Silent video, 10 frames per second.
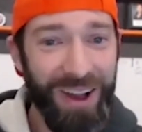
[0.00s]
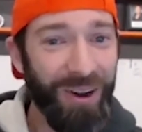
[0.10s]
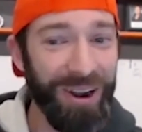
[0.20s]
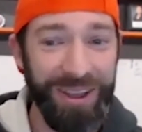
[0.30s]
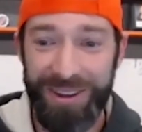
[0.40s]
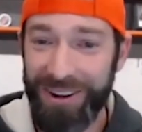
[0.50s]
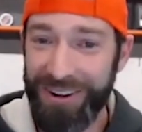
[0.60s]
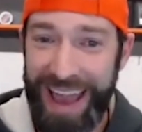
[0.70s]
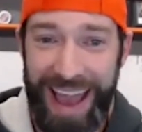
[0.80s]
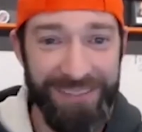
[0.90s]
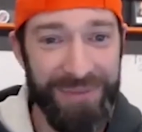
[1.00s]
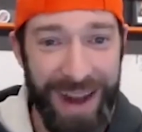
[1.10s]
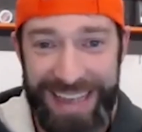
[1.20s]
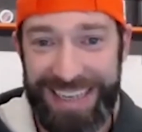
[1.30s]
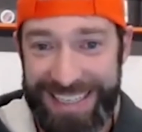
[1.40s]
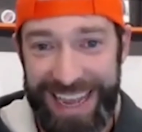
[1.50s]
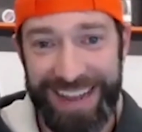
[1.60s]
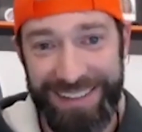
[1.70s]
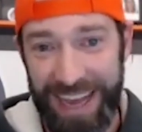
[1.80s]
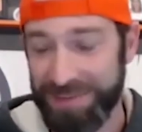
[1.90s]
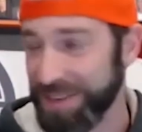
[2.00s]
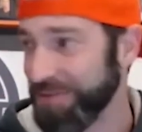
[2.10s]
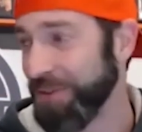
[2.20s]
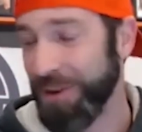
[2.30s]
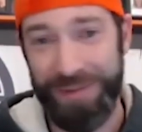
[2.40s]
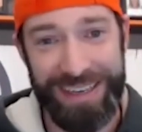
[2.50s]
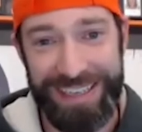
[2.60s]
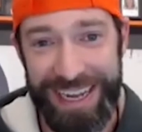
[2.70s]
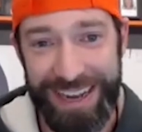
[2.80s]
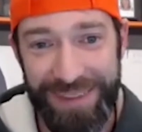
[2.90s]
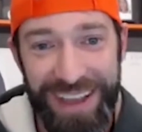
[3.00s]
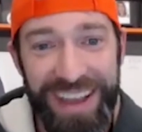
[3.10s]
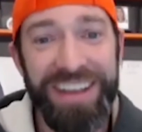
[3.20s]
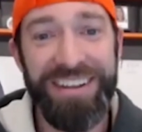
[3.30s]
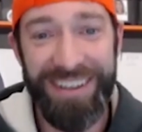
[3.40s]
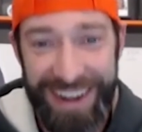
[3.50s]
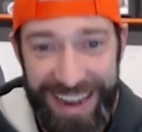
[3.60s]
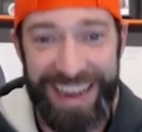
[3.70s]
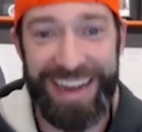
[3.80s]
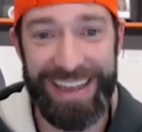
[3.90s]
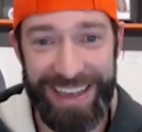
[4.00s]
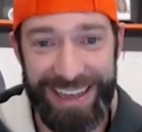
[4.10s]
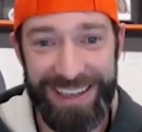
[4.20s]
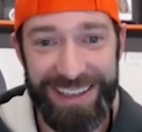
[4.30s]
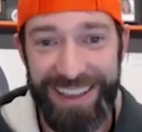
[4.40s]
or you don't have money saved up to form the team, you're an idiot.